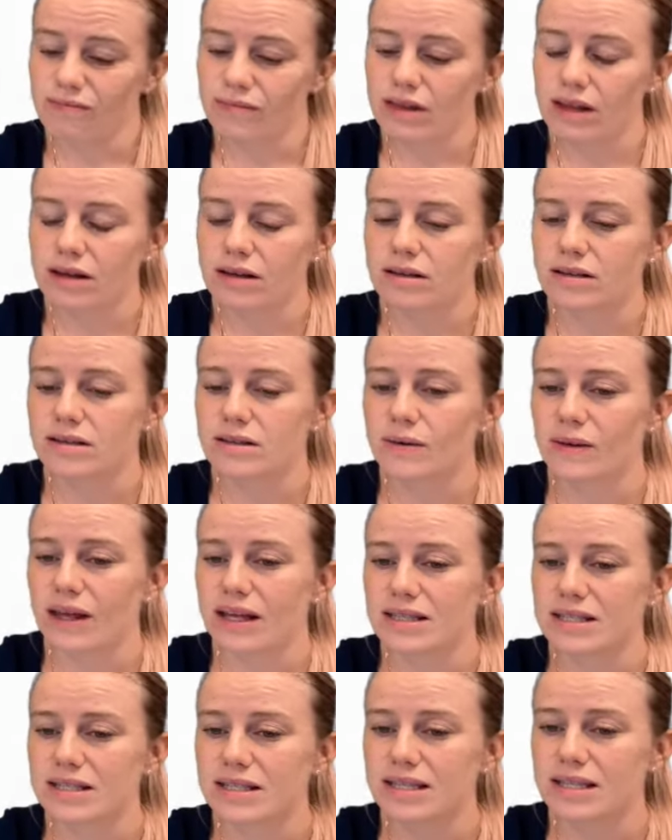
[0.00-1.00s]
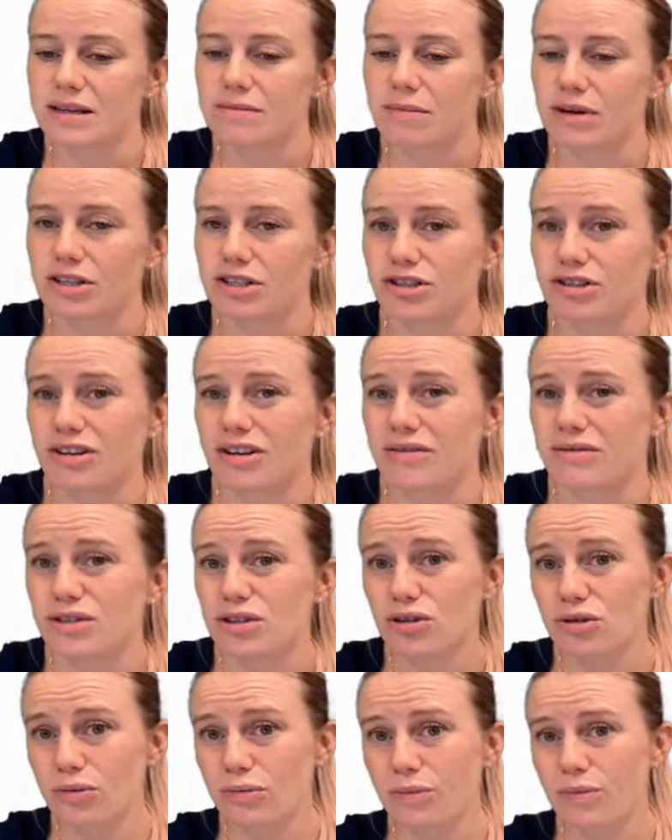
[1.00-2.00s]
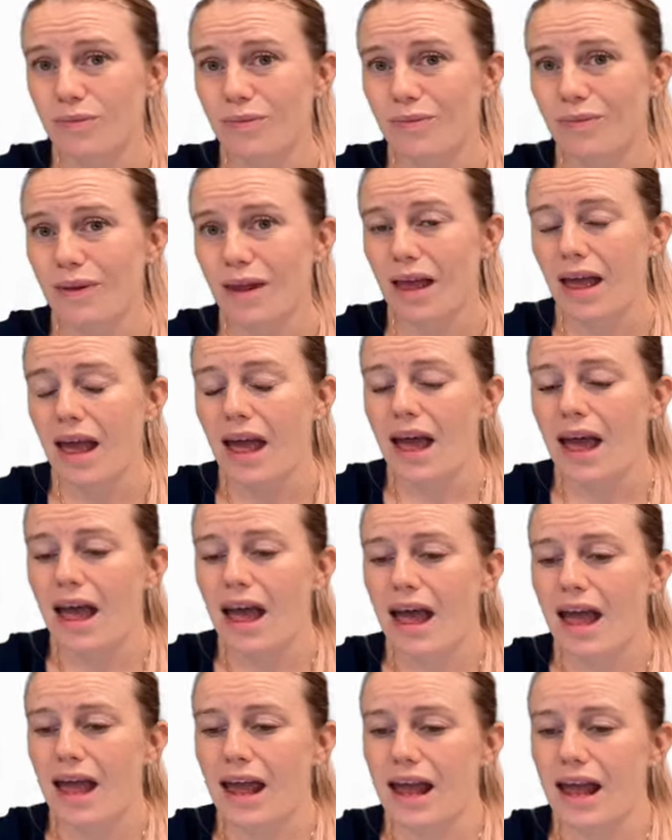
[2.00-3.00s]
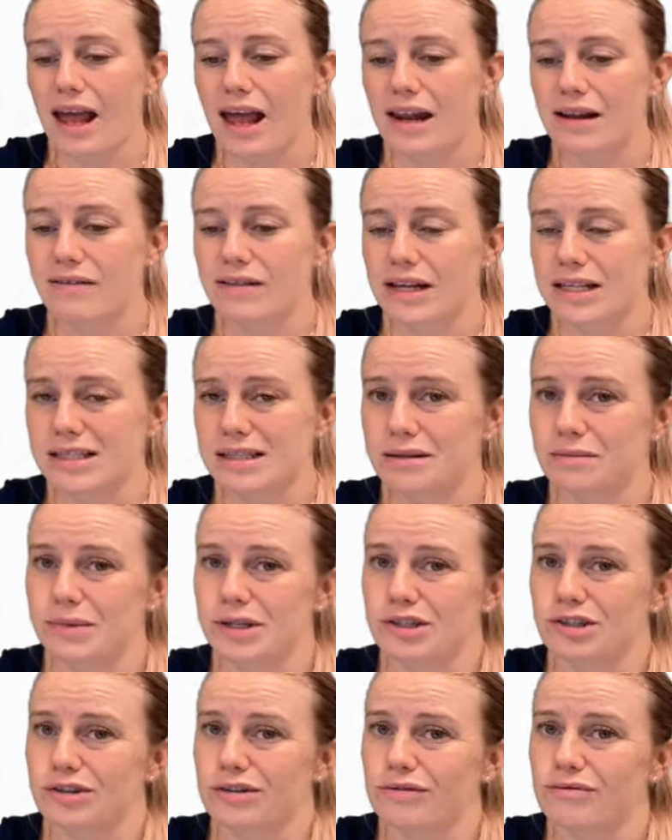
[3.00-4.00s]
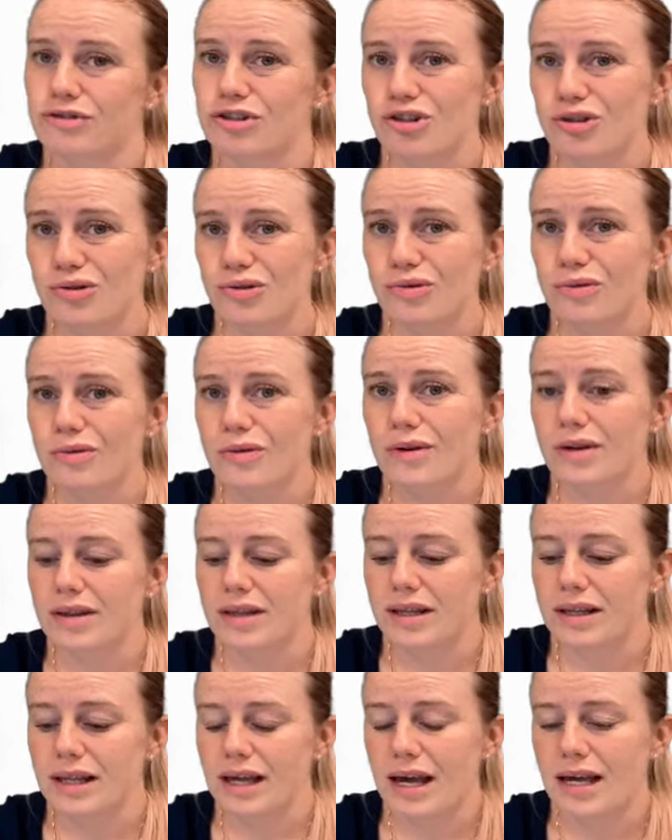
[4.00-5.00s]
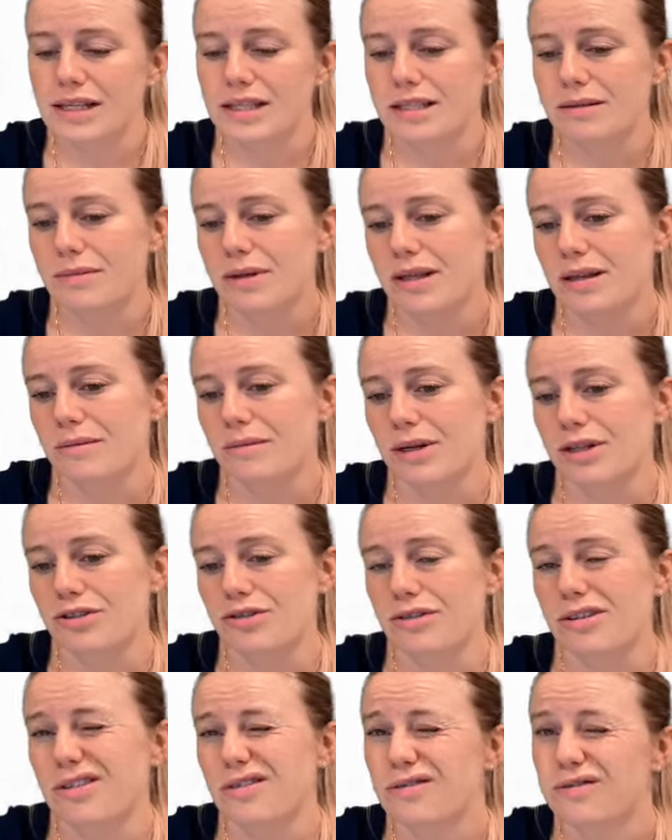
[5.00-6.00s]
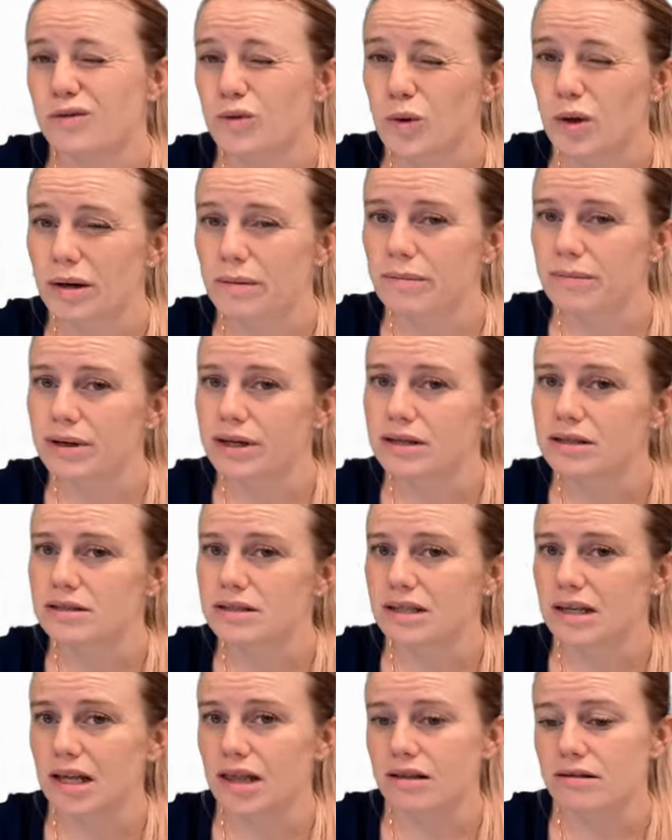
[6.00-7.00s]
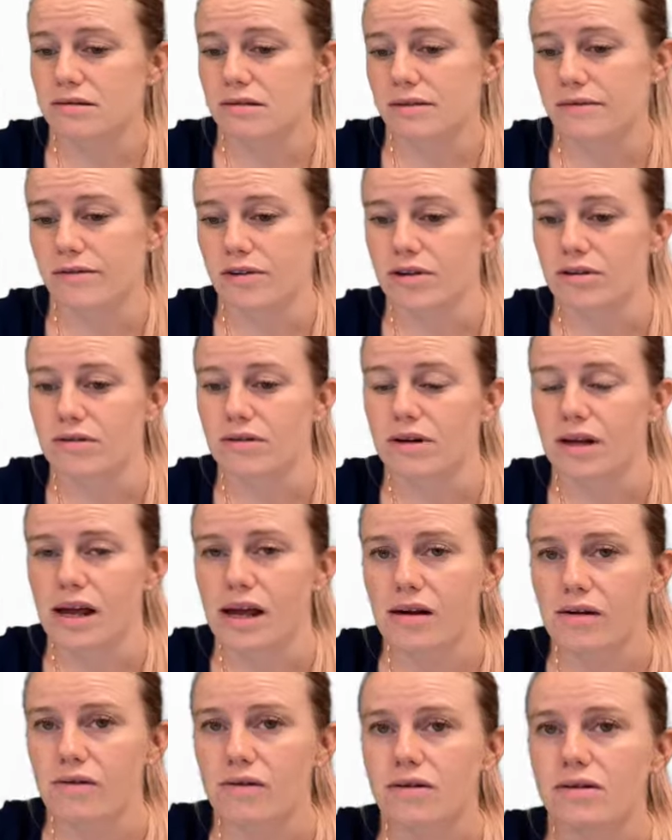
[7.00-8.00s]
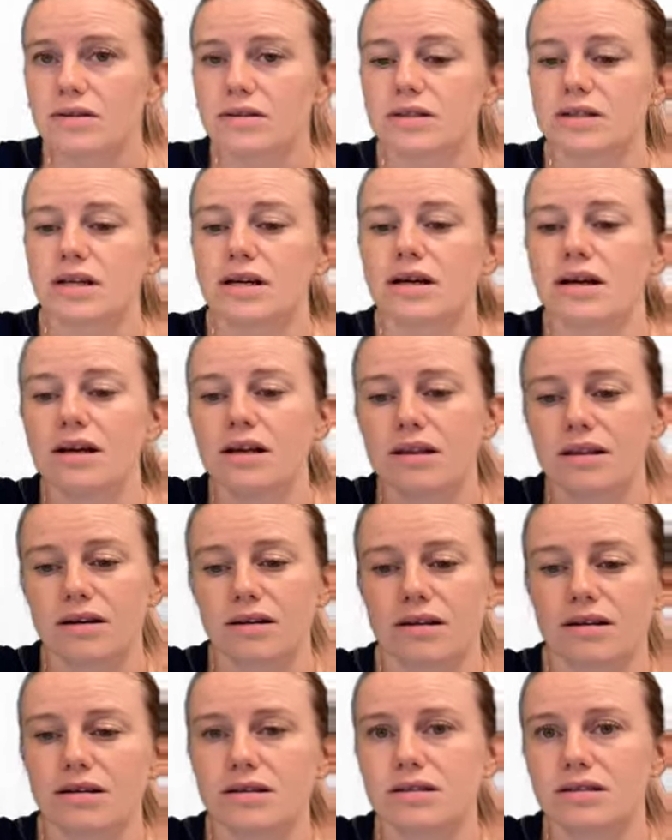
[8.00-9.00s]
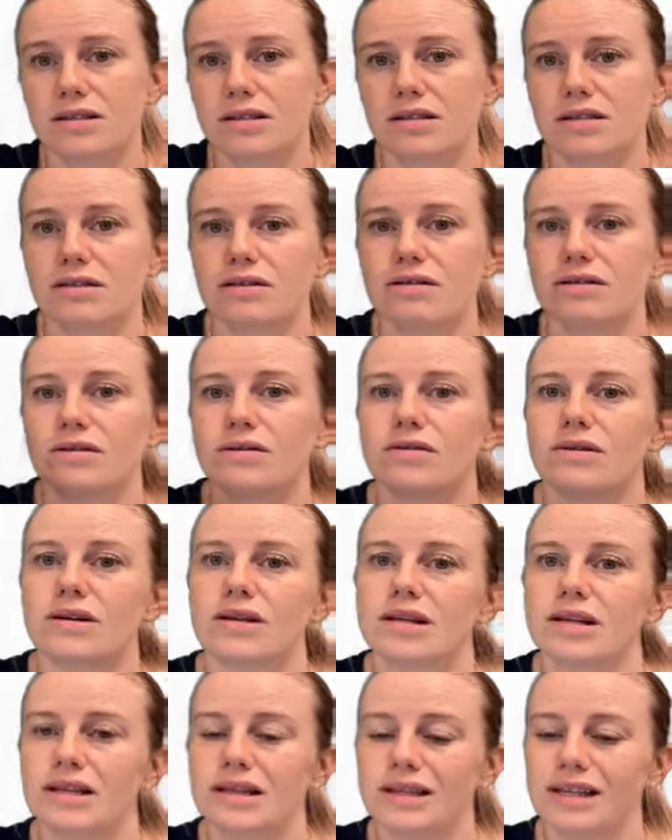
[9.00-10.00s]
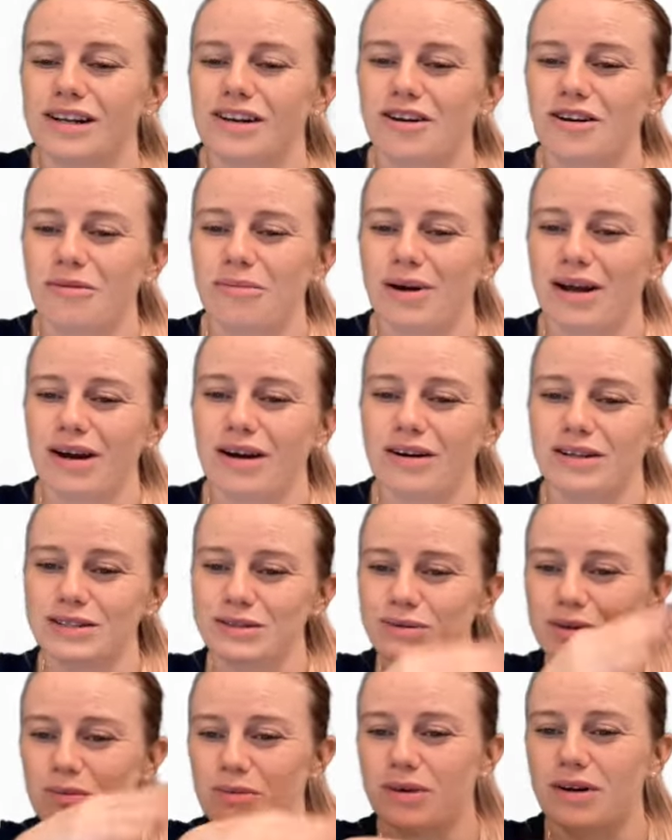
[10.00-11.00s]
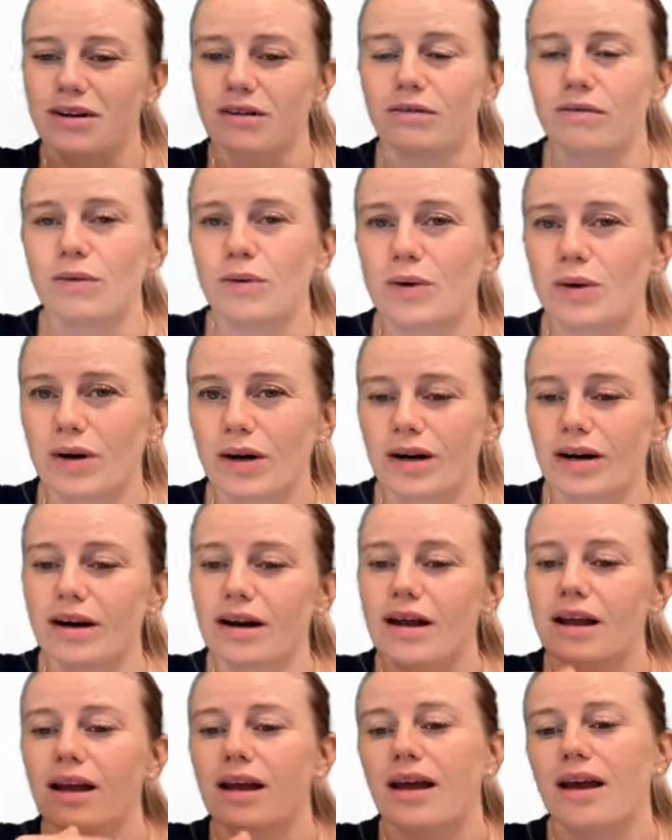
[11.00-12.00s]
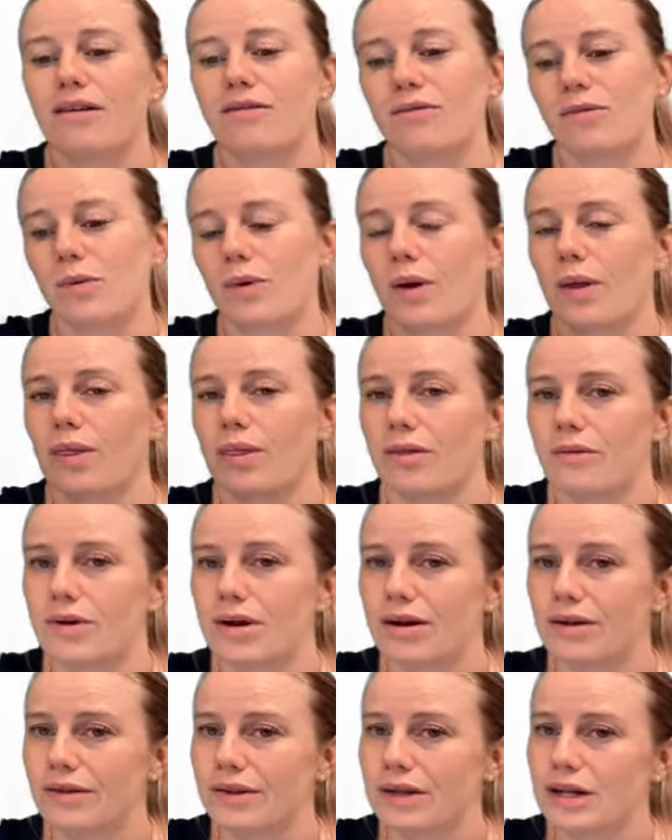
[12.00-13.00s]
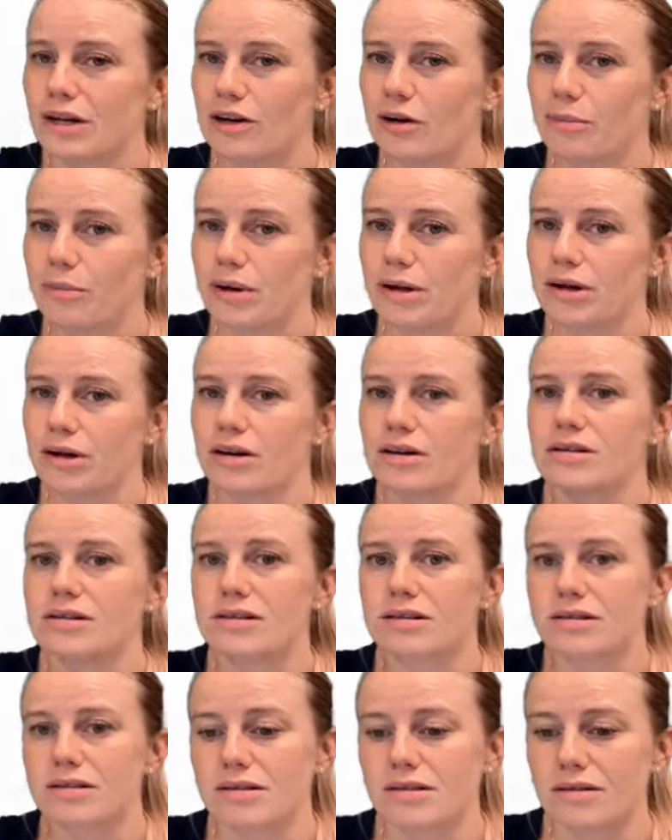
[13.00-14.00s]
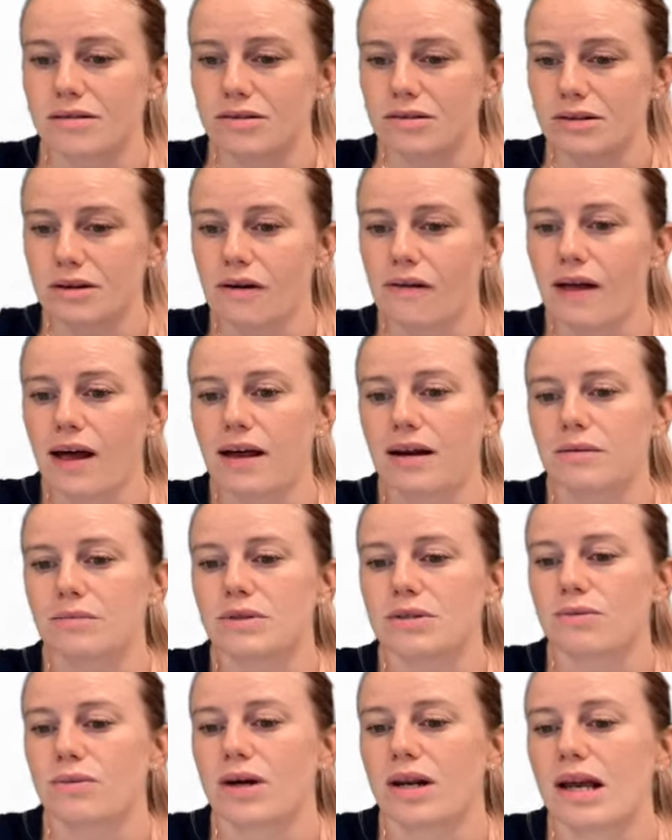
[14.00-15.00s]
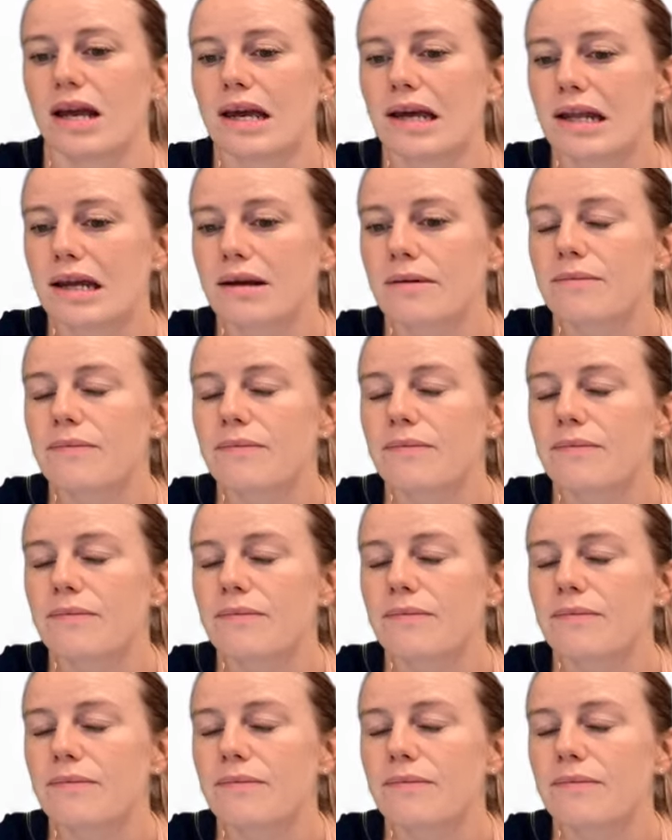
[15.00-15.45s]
So that's the measure of 2. And if that's the measure of 2, then that has to be the measure of 4, because again, those are vertical angles. They're also linear pairs with 1 and 4, and 4 and 3 are linear pairs. So those all add up to 180.